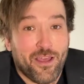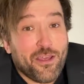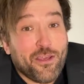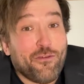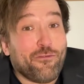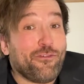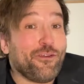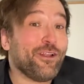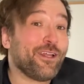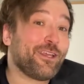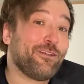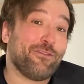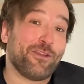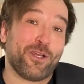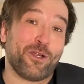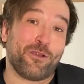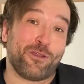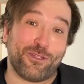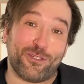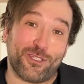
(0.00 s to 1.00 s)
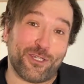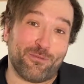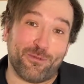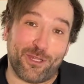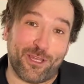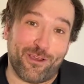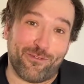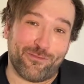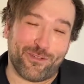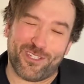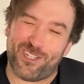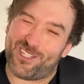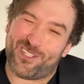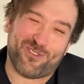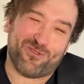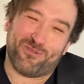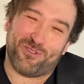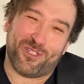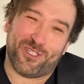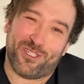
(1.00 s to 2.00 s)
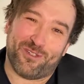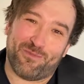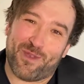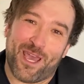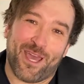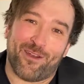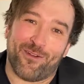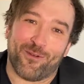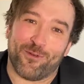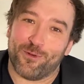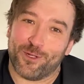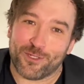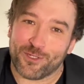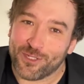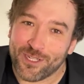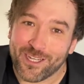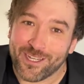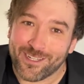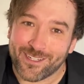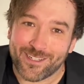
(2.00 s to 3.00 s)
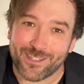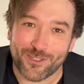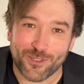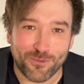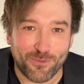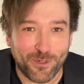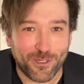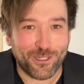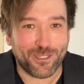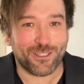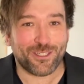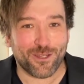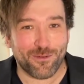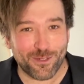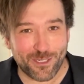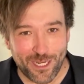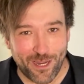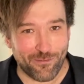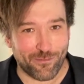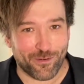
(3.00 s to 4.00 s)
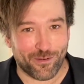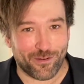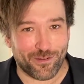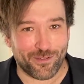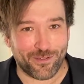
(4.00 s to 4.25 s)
You feel like if you go to the gym enough, it doesn't really matter what you eat because you're putting in so much effort.